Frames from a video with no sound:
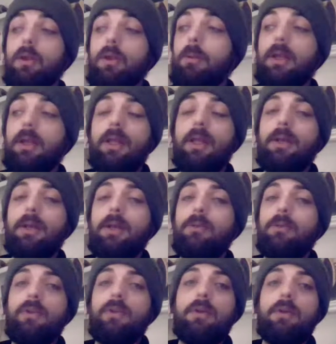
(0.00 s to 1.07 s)
man, like I was
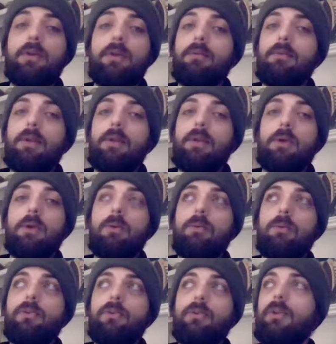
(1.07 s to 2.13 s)
saying,
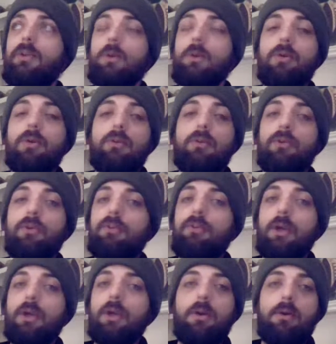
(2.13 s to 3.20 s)
since he went over so
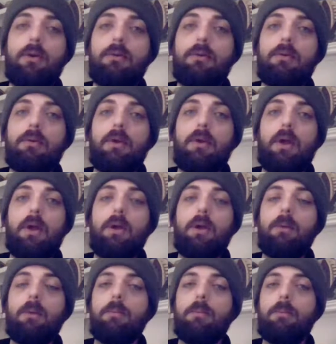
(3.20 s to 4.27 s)
fucking hard,
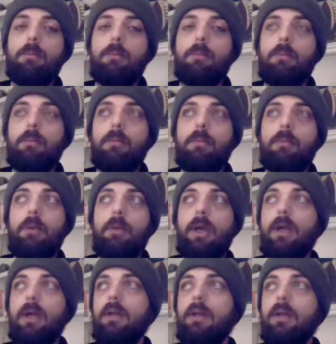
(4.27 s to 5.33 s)

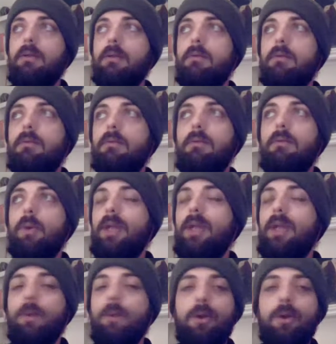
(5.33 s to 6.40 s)
and the way
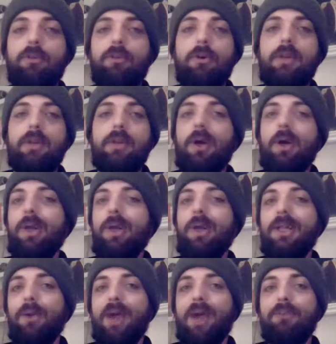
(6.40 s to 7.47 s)
he went over, they already had the
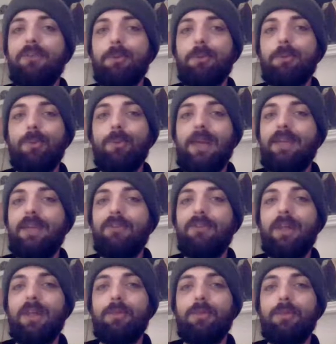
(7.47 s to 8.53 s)
graphic ready for
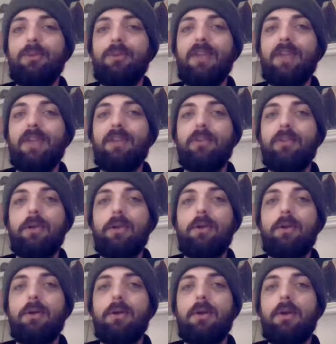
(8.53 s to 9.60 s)
like 3 seconds later.
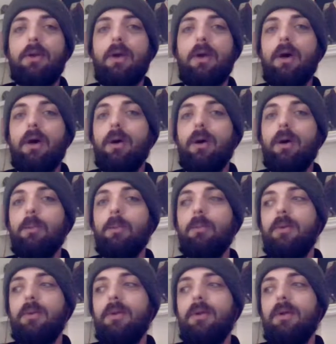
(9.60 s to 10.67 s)

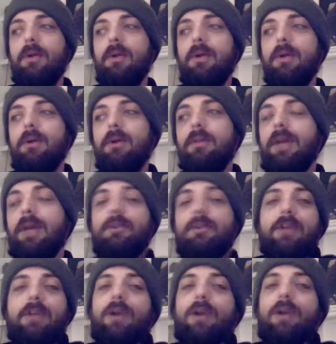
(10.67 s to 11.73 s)
That
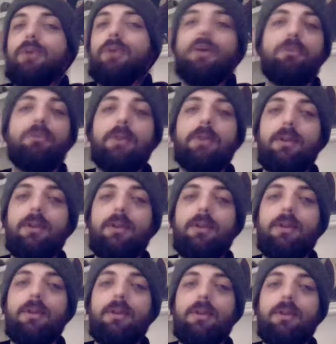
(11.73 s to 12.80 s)
all tells me that it's
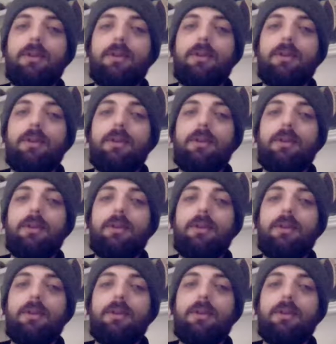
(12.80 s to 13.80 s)
no worries. So